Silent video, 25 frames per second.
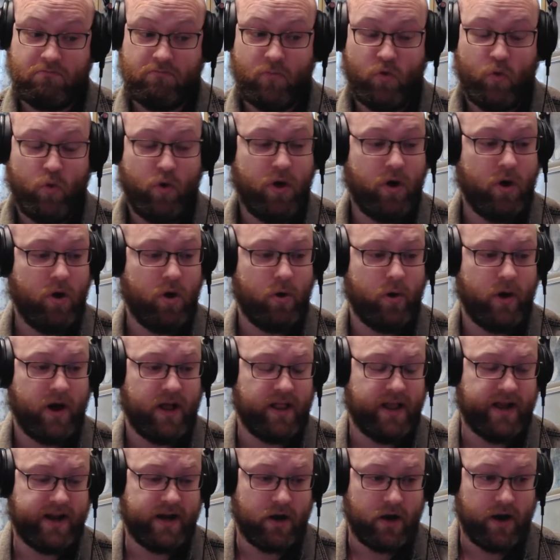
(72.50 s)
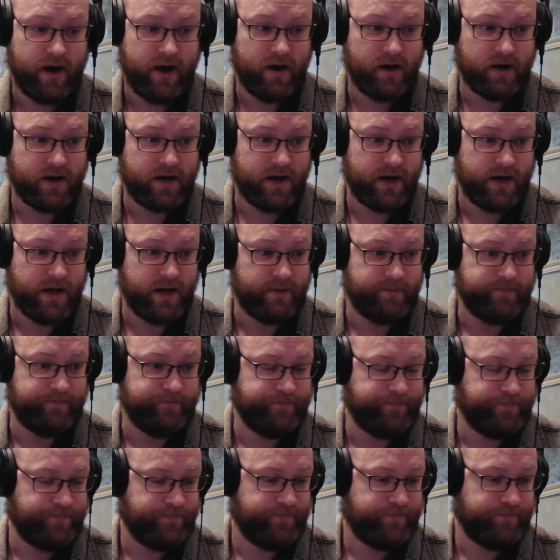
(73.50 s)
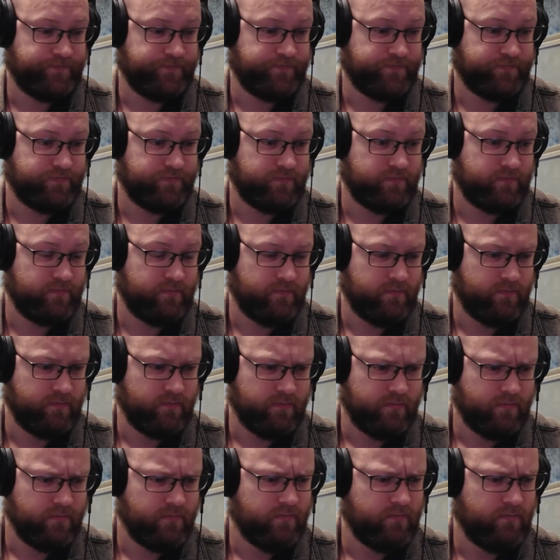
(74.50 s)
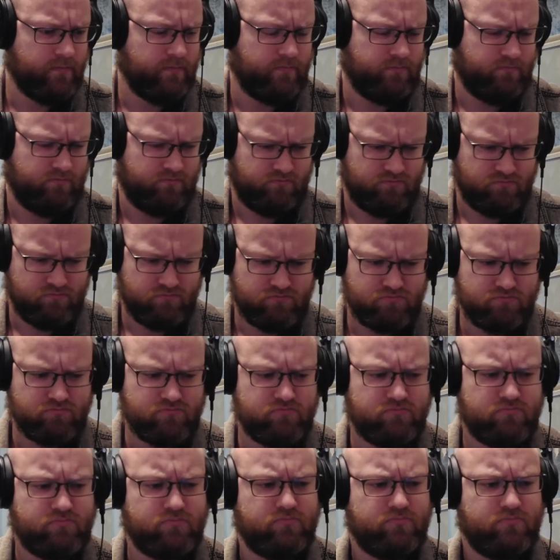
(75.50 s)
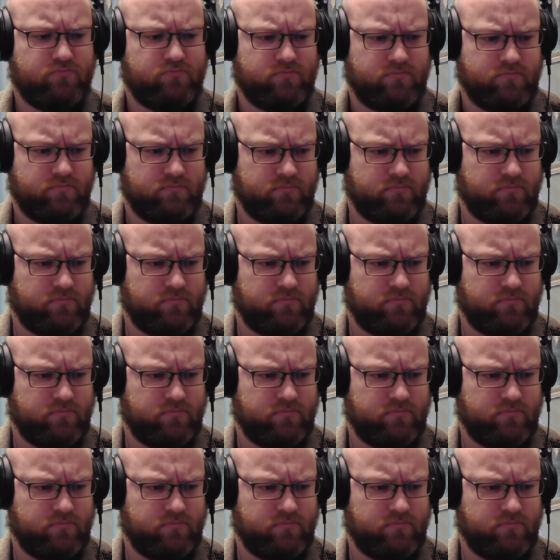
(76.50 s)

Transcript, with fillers: music. Oh, I like her haircut. And I like I like I like girls,